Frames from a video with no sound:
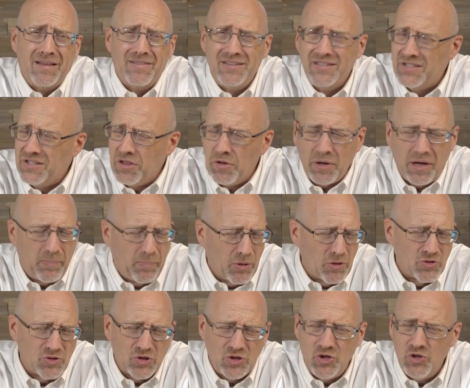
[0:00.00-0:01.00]
This is the
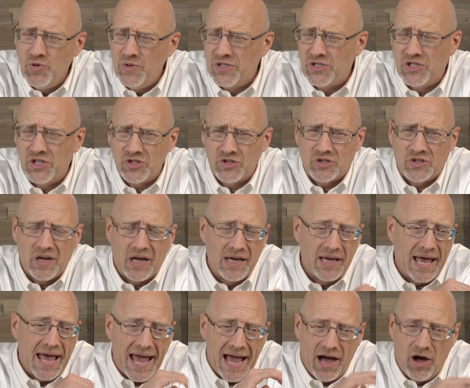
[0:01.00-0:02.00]
person who is just
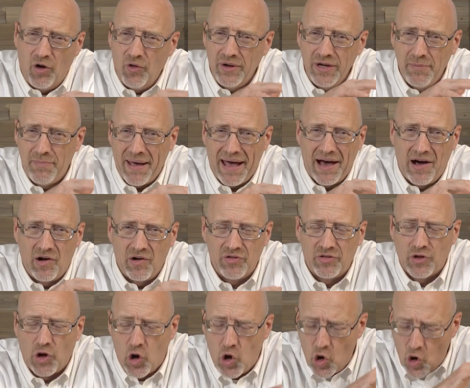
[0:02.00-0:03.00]
out and about.
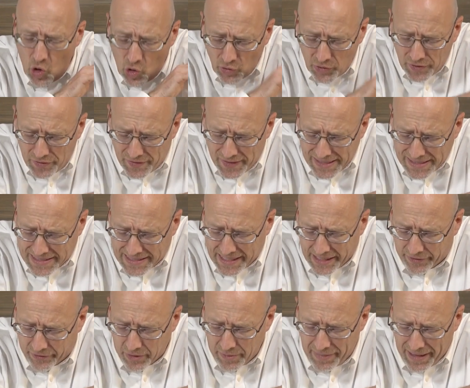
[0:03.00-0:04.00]
All that they
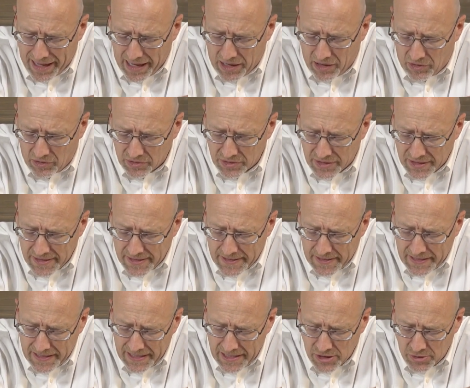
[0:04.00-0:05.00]
care about
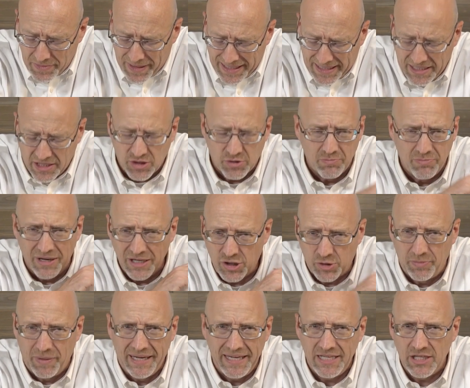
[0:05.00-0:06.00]
is making as
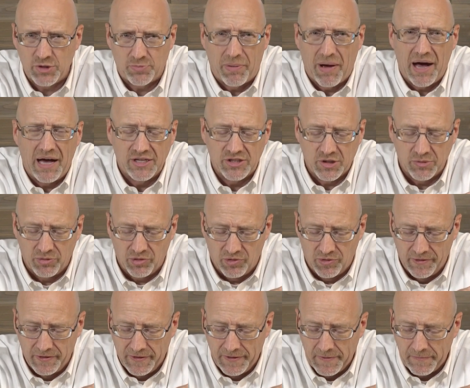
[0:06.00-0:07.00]
much money as
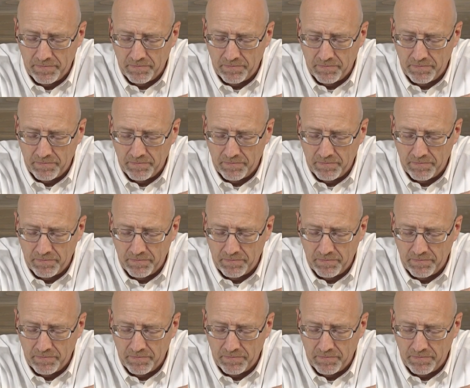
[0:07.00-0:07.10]
possible.